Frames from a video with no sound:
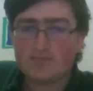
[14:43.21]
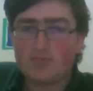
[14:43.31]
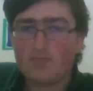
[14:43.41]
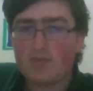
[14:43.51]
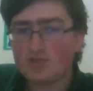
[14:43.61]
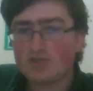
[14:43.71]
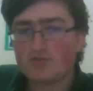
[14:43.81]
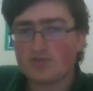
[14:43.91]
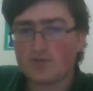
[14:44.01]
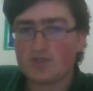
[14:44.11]
punch through
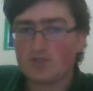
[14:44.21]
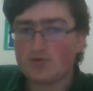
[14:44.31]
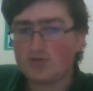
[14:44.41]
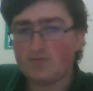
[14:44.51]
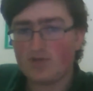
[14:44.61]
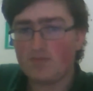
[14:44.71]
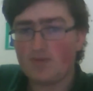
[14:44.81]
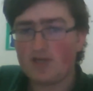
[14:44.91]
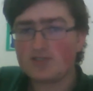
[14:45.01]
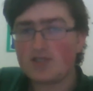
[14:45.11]
some of these taunts and bigger
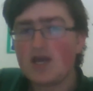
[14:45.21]
minions,